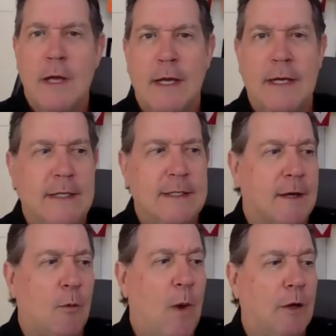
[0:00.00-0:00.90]
He's
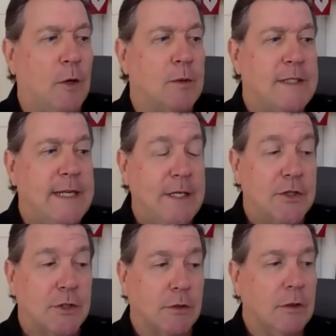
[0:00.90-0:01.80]
a well-known
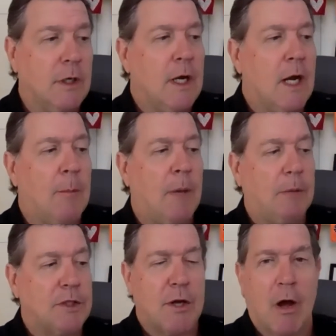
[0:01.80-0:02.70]
teacher, a
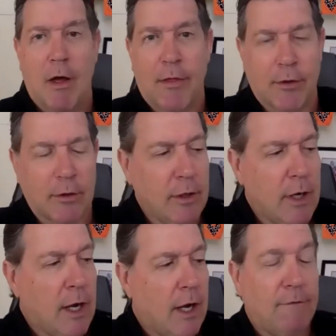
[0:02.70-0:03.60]
published author,
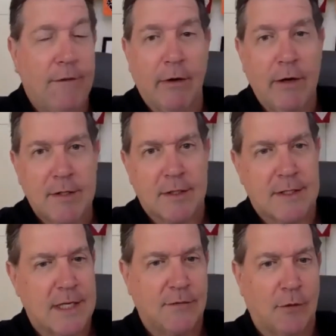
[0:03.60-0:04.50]
a very
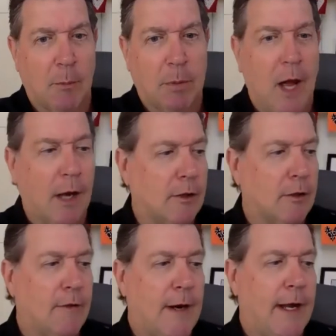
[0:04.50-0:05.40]
successful
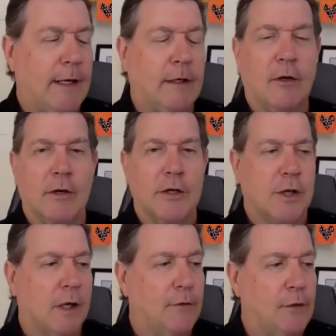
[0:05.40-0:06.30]
blogger that I encourage
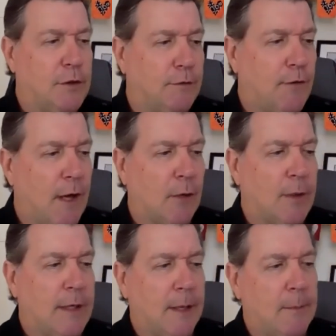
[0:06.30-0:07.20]
all of you to follow
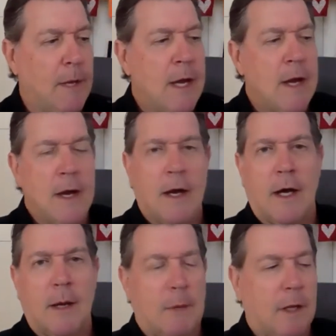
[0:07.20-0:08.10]
him,
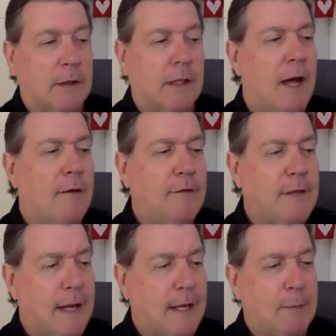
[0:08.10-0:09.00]
a loved
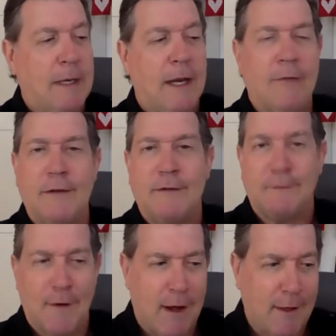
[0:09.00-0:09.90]
and beloved
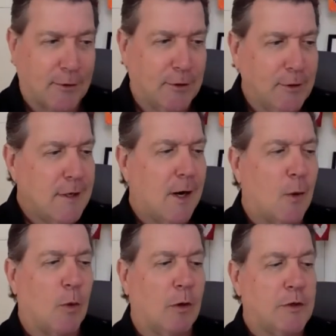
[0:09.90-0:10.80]
father, a
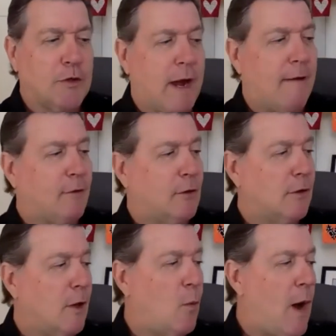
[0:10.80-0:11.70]
world traveler,
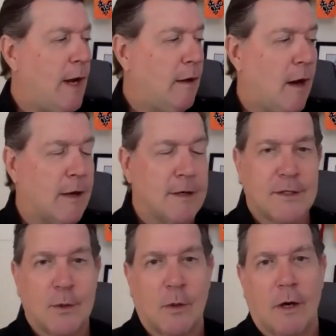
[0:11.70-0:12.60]
a wine
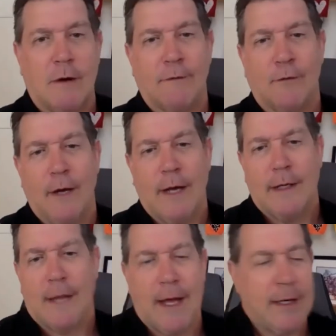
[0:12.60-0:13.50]
connoisseur, a friend,
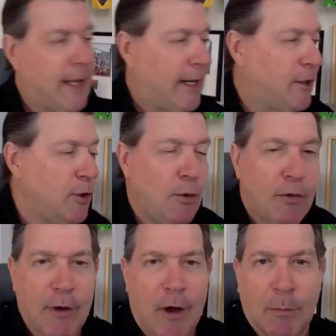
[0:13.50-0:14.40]
and a new thought